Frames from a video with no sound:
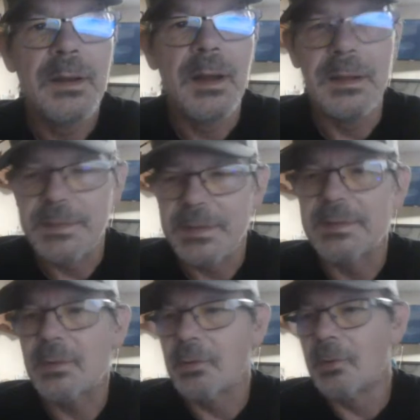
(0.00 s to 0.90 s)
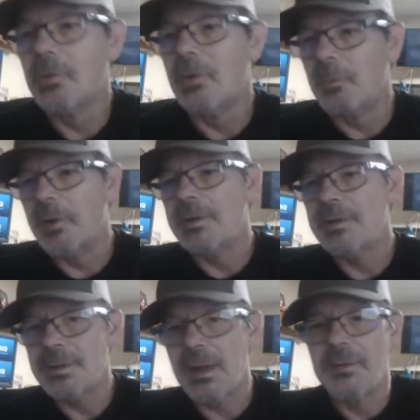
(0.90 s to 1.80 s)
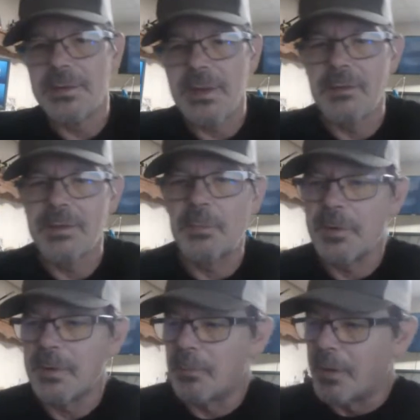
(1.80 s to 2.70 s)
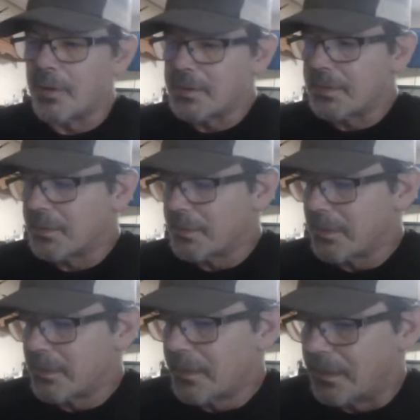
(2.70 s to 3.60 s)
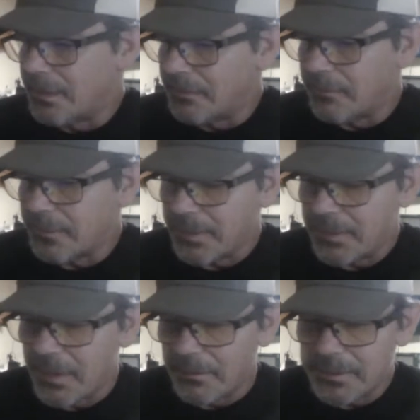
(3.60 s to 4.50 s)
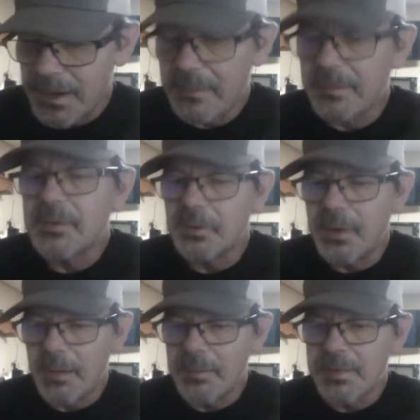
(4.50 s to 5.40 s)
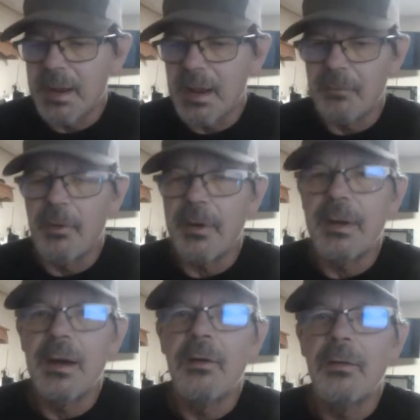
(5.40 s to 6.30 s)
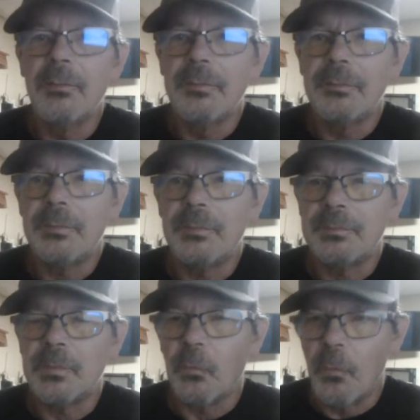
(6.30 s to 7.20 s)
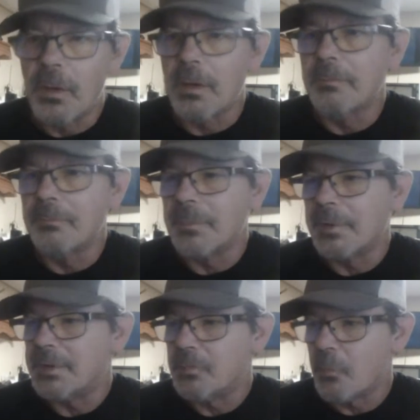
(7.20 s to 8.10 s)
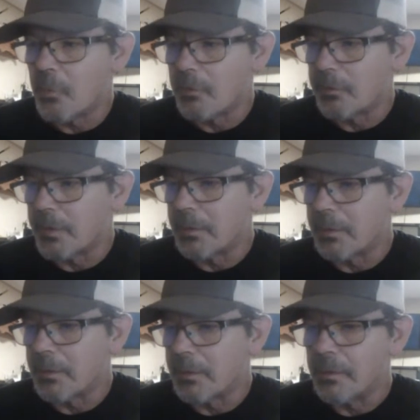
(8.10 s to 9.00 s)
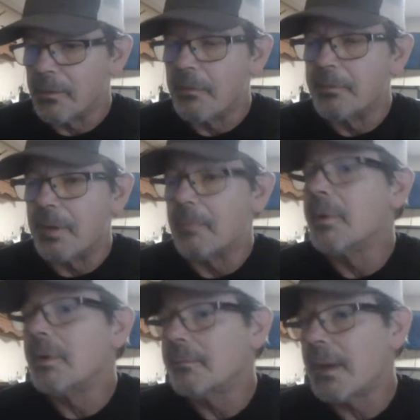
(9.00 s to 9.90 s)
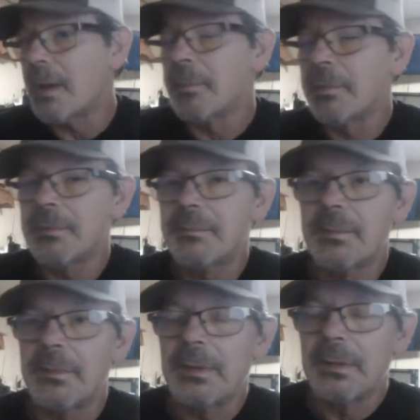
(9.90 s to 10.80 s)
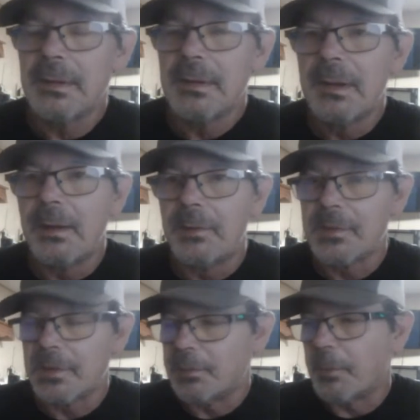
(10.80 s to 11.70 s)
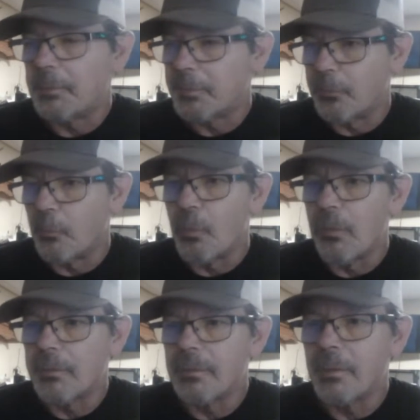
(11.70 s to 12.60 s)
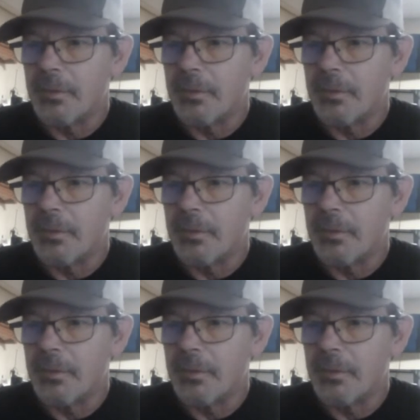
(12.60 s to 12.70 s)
It's a cool little place. I was pretty impressed. The out of the 2 cabins they have right now, one of them is more of like a family cabin. It'll sleep up to 4 adults,